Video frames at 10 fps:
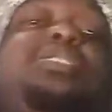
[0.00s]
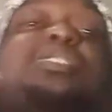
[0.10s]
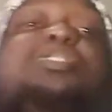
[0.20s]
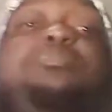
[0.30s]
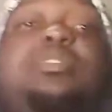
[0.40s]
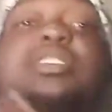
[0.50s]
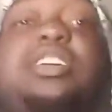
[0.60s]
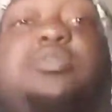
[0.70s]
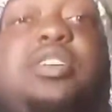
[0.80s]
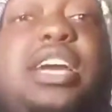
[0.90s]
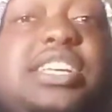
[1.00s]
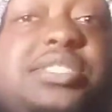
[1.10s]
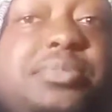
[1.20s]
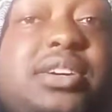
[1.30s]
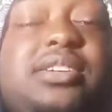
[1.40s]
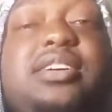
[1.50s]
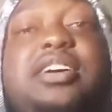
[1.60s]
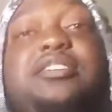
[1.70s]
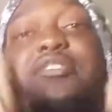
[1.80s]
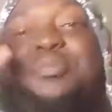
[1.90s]
it's your boy Key Reacts, man.
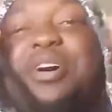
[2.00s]
From